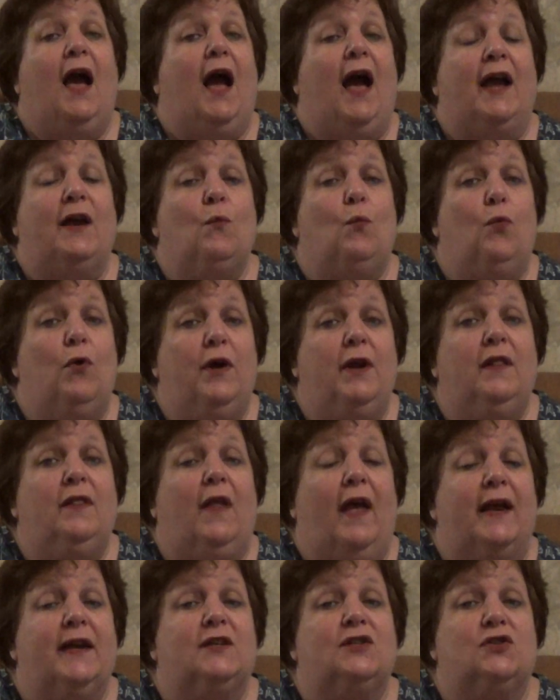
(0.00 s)
I would
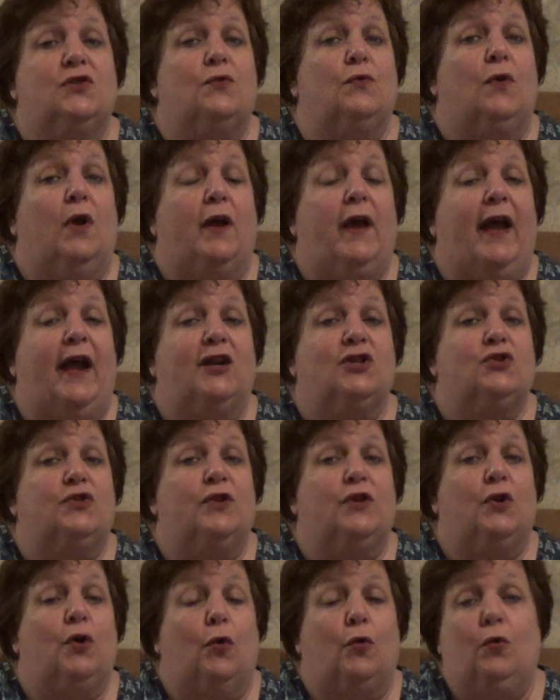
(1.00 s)
like to
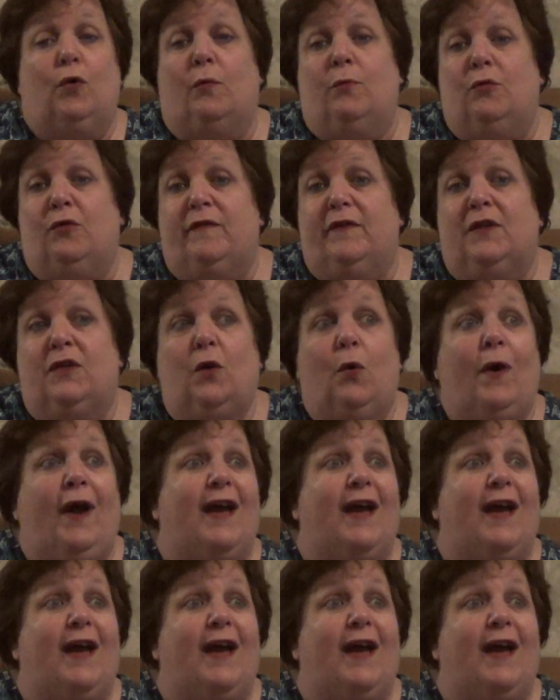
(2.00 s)
actually go to a movie, though.